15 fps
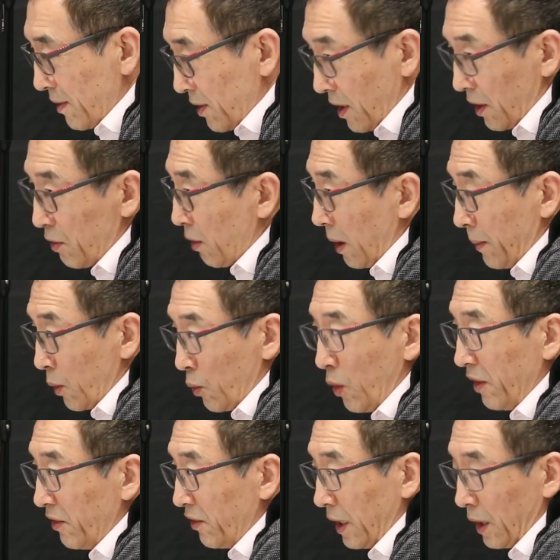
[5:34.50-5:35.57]
describing
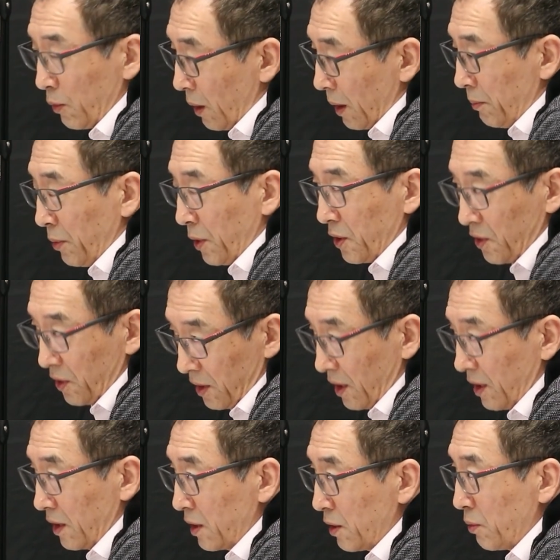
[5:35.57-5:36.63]
one thing, one person
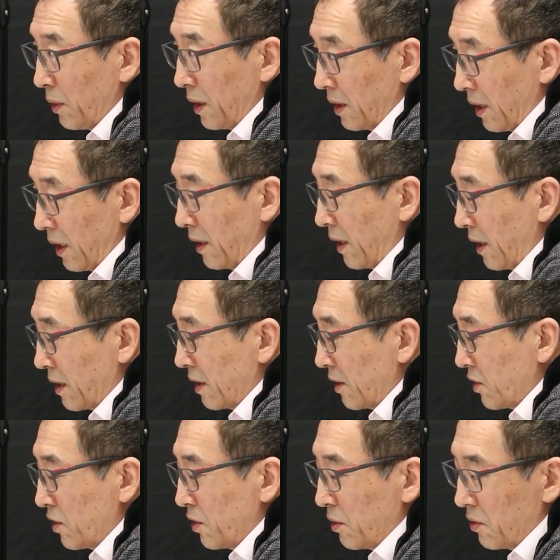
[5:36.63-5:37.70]
in this way and
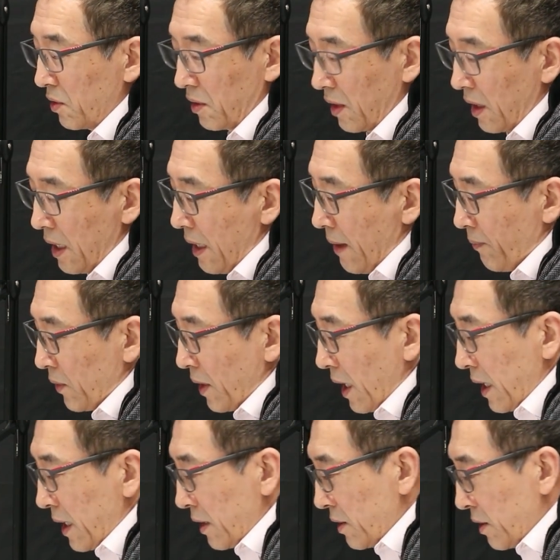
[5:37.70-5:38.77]
others using
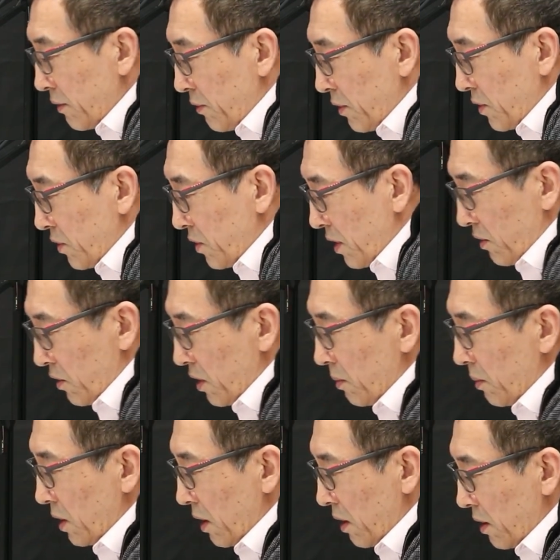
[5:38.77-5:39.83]
other different
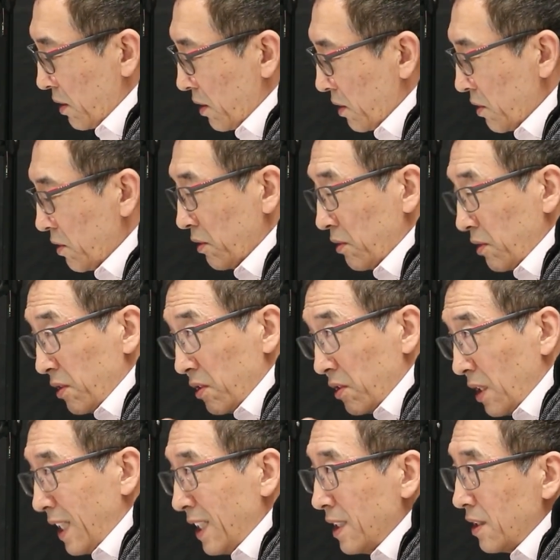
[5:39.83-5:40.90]
terminologies. So this
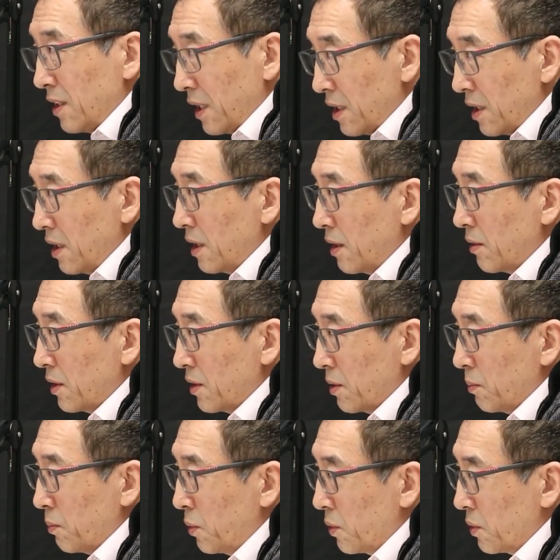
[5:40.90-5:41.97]
data dictionary
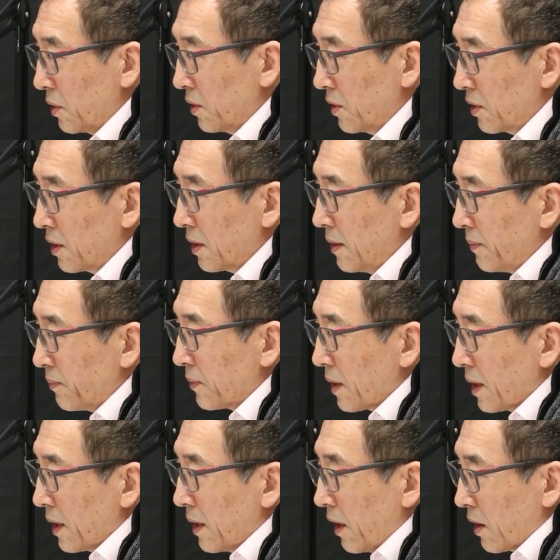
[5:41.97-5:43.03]
is important
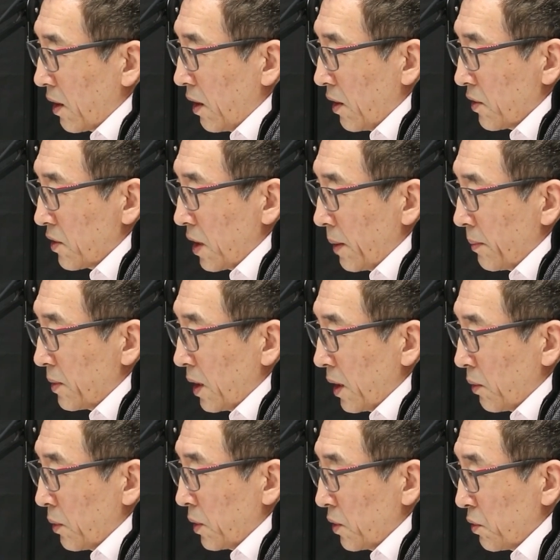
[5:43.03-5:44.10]
concept
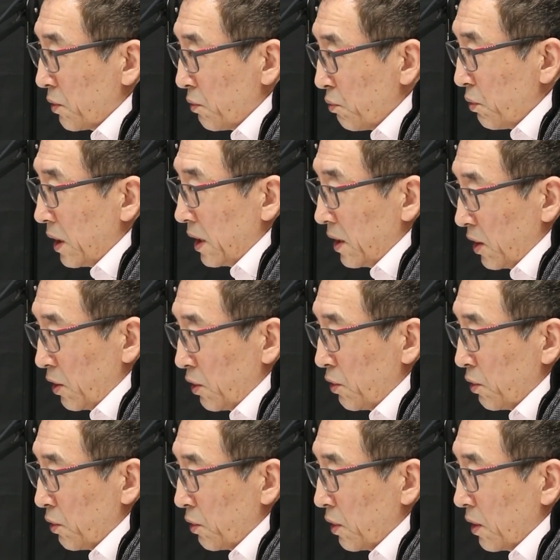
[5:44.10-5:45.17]
that we really need
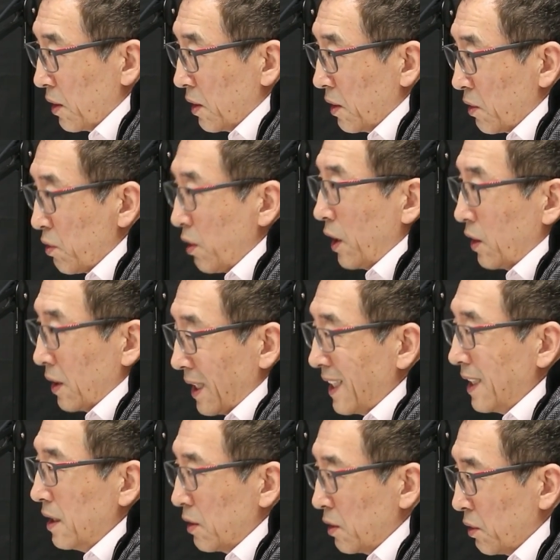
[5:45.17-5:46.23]
to try to
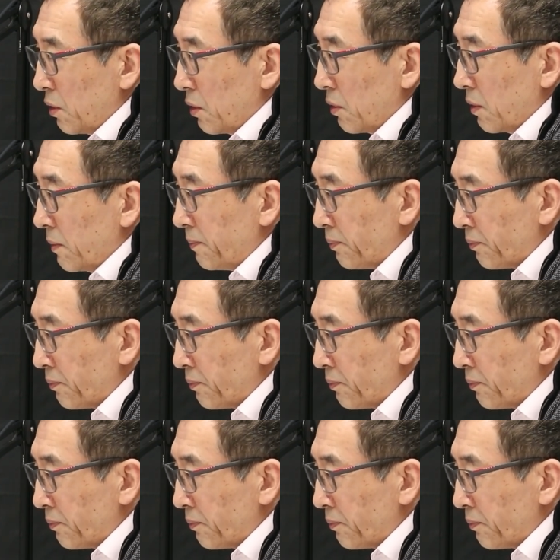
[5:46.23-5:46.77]
adhere to,